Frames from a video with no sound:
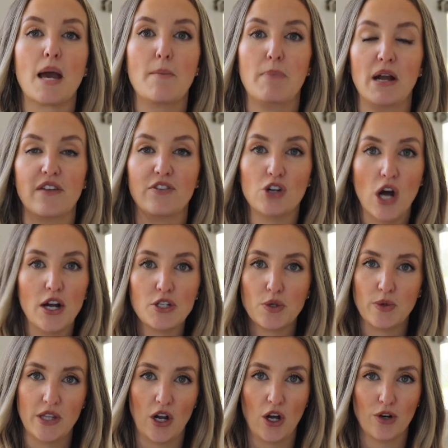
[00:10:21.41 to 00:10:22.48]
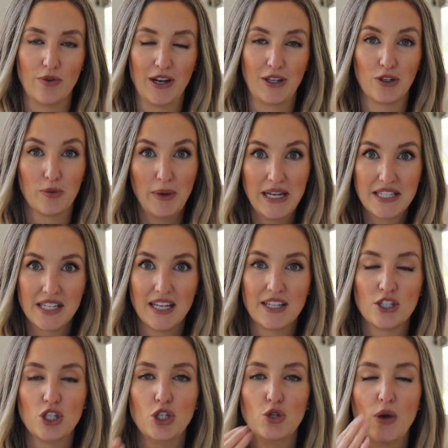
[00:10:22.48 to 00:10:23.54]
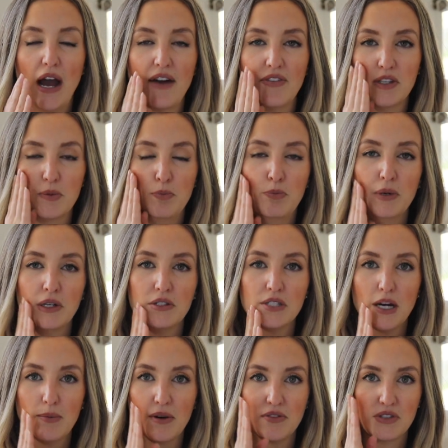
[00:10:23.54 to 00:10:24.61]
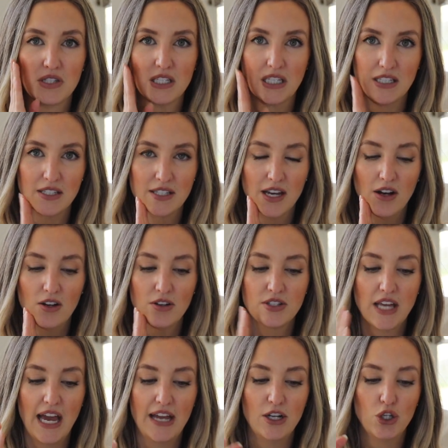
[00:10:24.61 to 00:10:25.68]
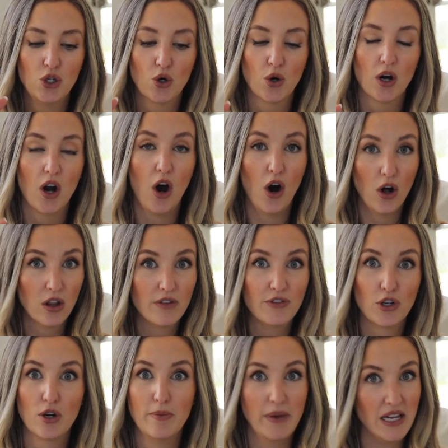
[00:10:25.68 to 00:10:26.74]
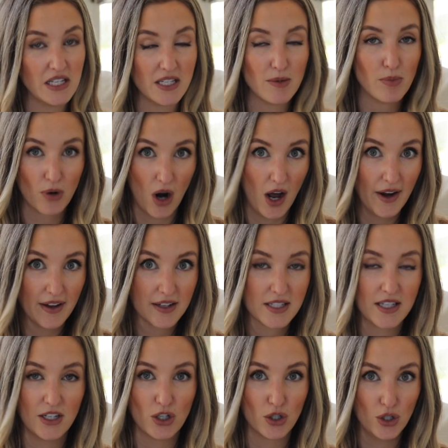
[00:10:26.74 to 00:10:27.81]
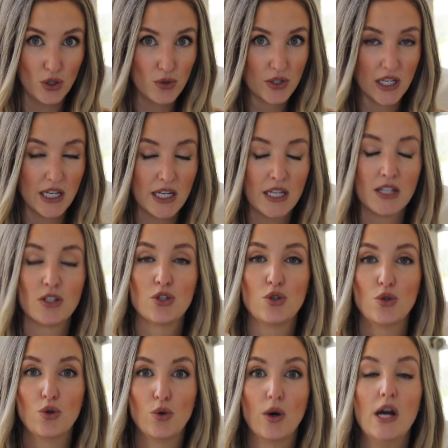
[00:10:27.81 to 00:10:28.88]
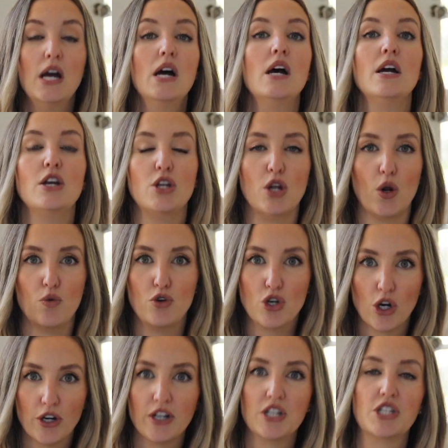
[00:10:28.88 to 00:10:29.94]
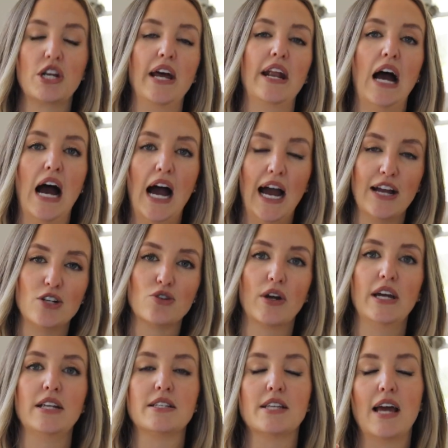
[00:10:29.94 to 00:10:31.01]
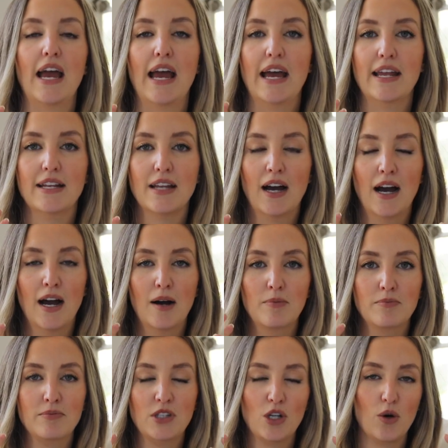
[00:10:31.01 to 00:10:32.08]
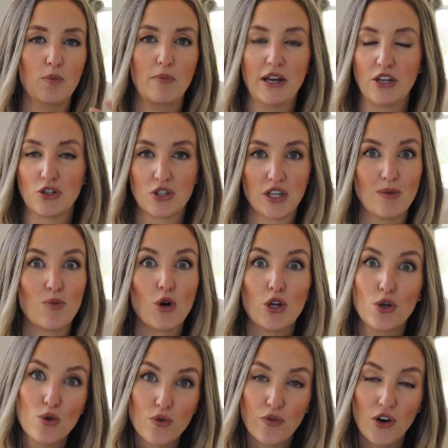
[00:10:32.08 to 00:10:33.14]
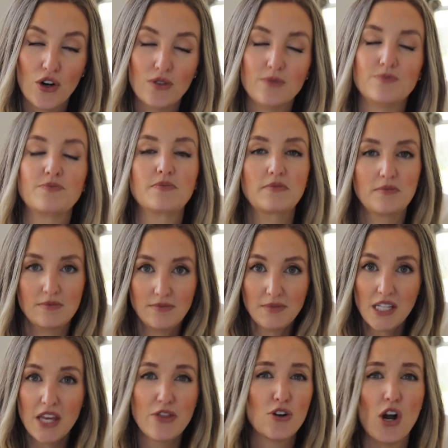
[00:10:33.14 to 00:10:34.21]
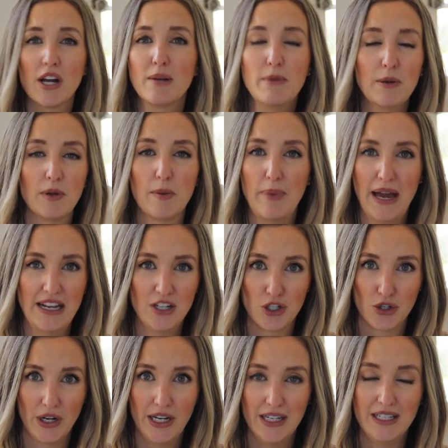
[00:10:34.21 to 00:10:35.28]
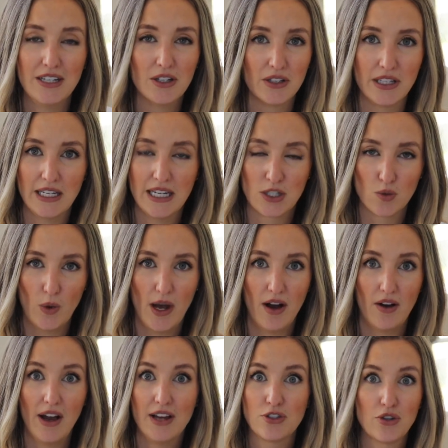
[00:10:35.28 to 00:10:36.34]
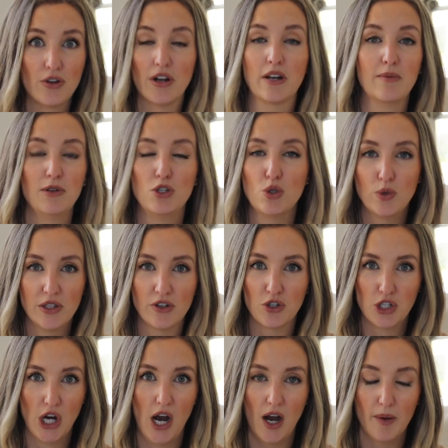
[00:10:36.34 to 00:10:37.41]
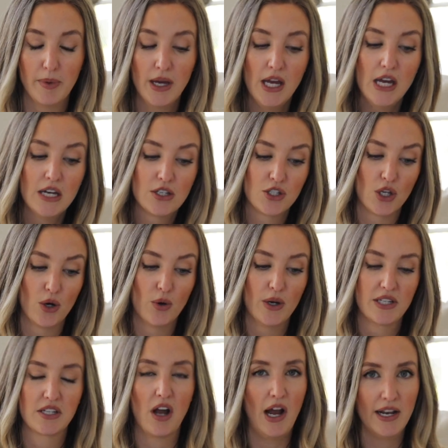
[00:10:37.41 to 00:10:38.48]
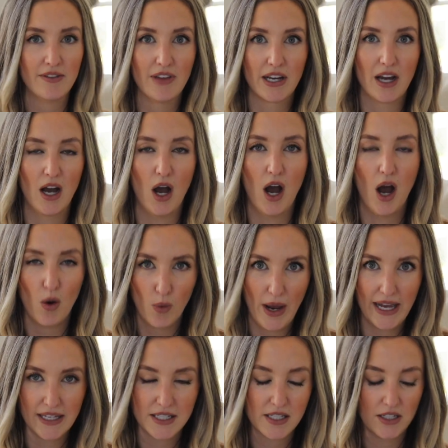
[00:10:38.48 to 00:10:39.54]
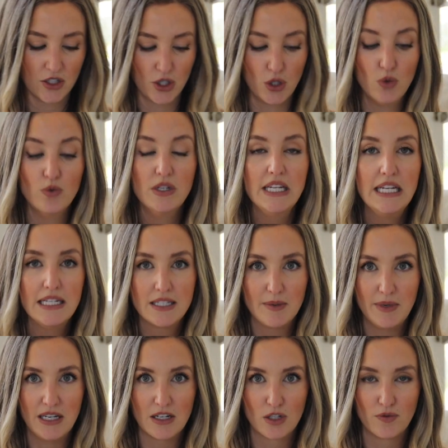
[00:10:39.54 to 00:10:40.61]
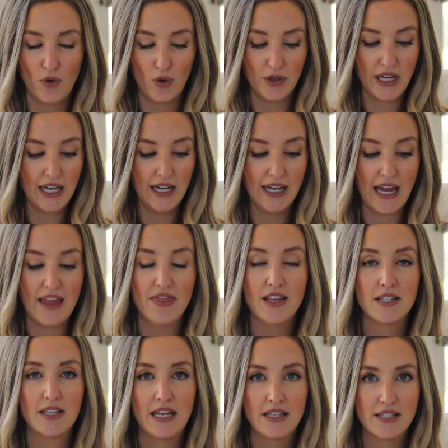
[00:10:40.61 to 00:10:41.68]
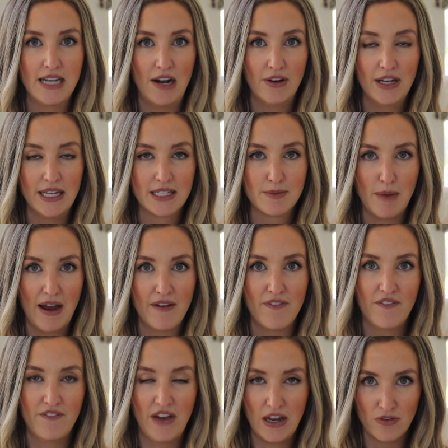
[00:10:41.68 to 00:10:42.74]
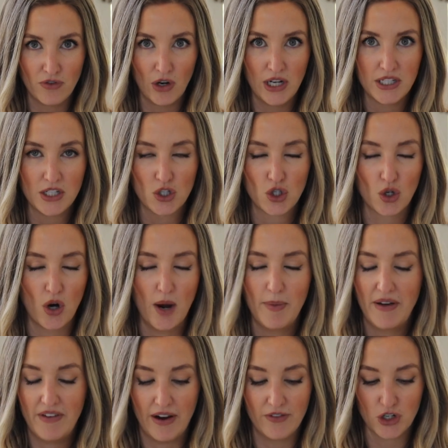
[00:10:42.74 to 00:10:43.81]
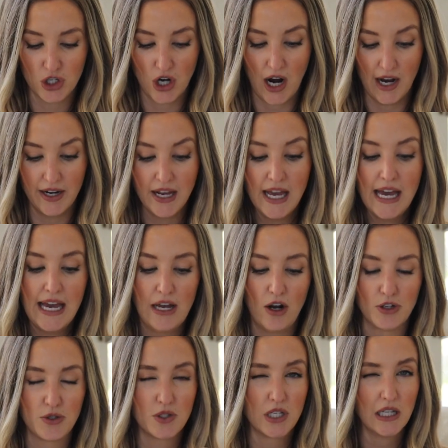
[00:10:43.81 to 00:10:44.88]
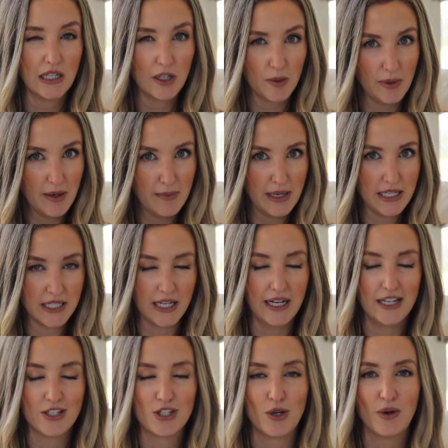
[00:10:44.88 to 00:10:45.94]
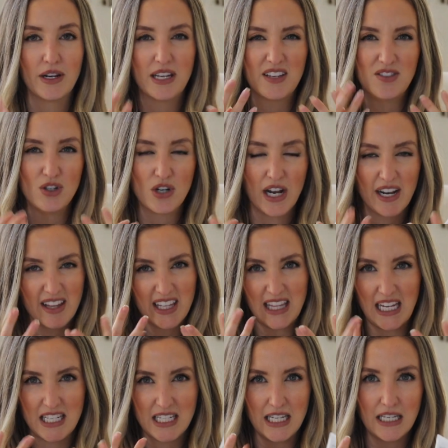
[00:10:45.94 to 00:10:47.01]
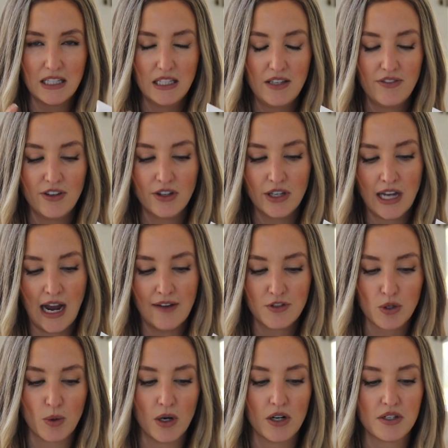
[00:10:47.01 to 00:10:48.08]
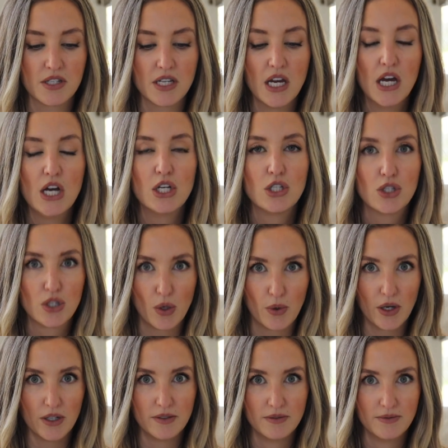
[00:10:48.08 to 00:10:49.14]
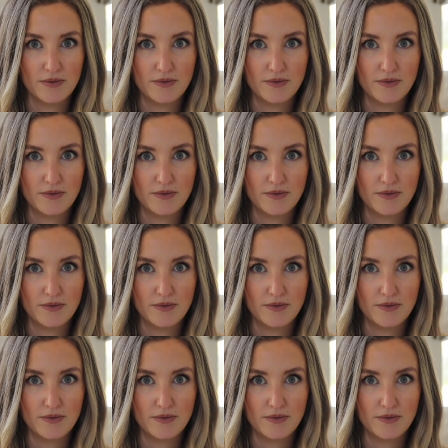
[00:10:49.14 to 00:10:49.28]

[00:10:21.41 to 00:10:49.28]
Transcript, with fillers: But if you're not doing that on a regular basis, you have this buildup of skin cells and your all of your amazing products that you're using to, you know, nourish and hydrate and um, you know make your skin more youthful they're not going to be able to penetrate nearly as well. So they're not going to be doing their job. So it's kind of like a waste. So you need to be exfoliating and this hands down is my favorite scrub I've ever tried. It also has a little bit of mint in it. So it gives you kind of like that tingly feeling afterwards. So good.